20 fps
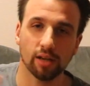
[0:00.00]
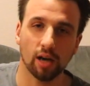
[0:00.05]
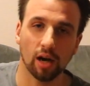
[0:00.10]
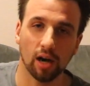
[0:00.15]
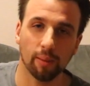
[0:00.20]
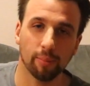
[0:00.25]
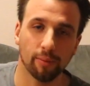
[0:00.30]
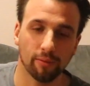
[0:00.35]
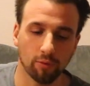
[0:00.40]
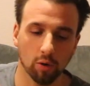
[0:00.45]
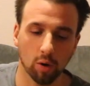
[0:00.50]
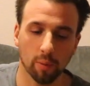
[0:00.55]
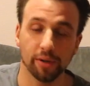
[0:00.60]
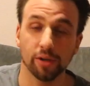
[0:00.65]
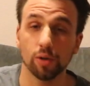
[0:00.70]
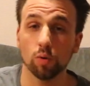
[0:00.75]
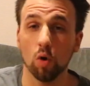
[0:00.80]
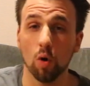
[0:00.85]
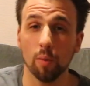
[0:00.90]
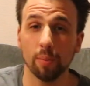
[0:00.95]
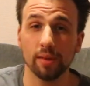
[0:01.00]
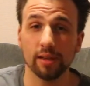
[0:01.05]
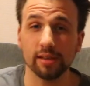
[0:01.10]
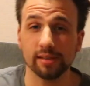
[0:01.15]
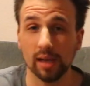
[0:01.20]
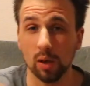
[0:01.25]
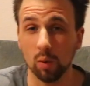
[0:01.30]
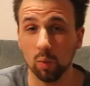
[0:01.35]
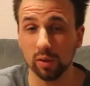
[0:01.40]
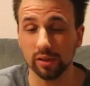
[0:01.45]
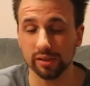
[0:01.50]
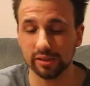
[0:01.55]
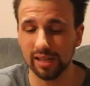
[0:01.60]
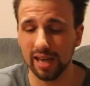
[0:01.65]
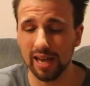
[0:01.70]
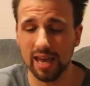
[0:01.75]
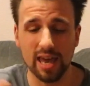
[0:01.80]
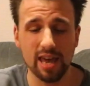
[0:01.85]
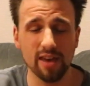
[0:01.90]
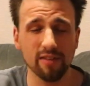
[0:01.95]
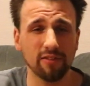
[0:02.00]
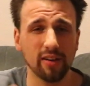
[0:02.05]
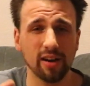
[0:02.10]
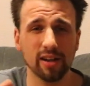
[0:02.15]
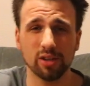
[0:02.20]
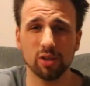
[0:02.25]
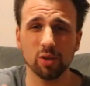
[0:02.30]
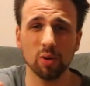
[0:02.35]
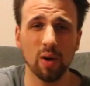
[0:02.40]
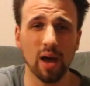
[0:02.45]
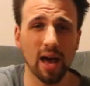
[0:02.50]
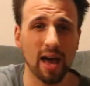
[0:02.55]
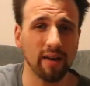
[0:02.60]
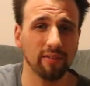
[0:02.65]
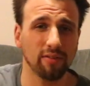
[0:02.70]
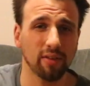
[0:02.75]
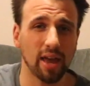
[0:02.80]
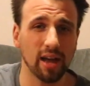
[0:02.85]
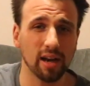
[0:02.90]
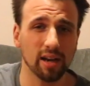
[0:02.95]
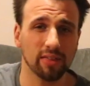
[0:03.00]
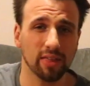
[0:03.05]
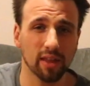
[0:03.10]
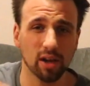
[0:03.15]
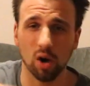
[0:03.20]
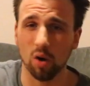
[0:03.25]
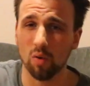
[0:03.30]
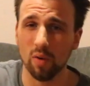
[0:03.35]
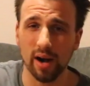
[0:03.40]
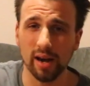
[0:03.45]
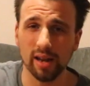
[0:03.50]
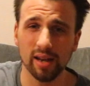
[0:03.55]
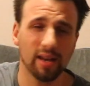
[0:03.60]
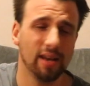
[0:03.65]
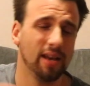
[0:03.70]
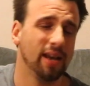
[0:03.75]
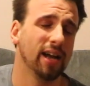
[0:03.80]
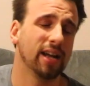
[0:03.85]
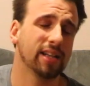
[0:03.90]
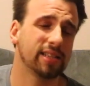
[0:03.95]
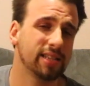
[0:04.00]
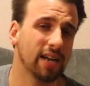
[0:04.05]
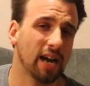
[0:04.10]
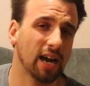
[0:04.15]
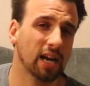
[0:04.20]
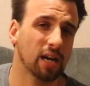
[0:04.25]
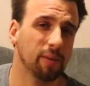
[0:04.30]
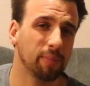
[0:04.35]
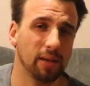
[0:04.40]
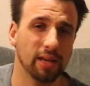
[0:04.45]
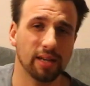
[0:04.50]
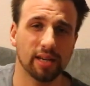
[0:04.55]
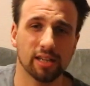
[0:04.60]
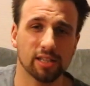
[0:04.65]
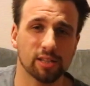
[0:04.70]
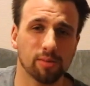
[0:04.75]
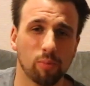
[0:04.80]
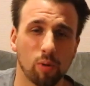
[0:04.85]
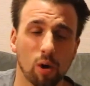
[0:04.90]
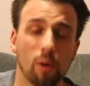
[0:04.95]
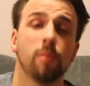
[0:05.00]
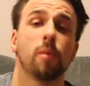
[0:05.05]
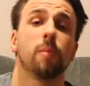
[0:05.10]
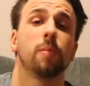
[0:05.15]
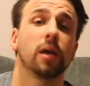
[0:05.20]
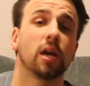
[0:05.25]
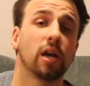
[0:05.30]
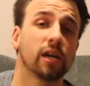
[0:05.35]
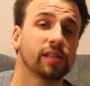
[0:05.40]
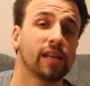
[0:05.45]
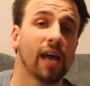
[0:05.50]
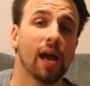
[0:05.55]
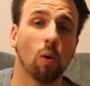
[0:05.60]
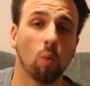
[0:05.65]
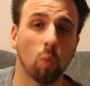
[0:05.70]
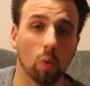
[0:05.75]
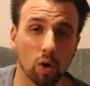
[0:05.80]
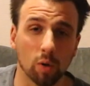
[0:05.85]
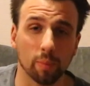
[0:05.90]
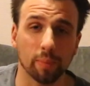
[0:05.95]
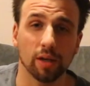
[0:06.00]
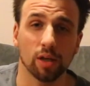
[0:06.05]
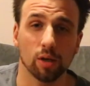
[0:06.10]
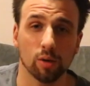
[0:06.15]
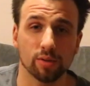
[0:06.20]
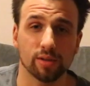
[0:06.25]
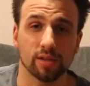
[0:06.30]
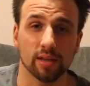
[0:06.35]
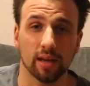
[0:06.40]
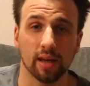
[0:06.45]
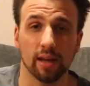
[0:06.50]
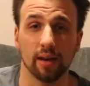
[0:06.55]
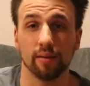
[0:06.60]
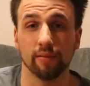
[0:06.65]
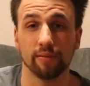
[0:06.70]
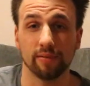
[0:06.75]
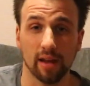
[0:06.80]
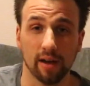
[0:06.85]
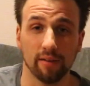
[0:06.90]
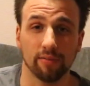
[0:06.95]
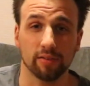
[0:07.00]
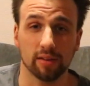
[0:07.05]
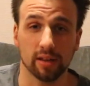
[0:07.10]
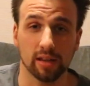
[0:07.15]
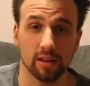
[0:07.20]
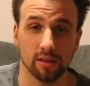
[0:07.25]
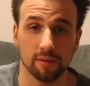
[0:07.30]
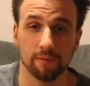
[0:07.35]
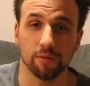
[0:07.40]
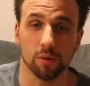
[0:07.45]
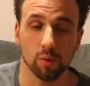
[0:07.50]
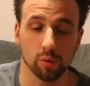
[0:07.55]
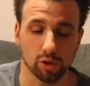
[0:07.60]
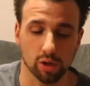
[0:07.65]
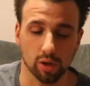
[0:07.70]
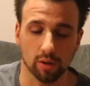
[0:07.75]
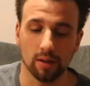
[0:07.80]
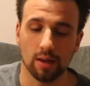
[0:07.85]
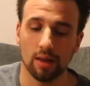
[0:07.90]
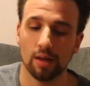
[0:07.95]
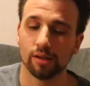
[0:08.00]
Before we do open this, I will say if I do have anything already, it's not going to be a disappointment because I will be using it definitely in the future.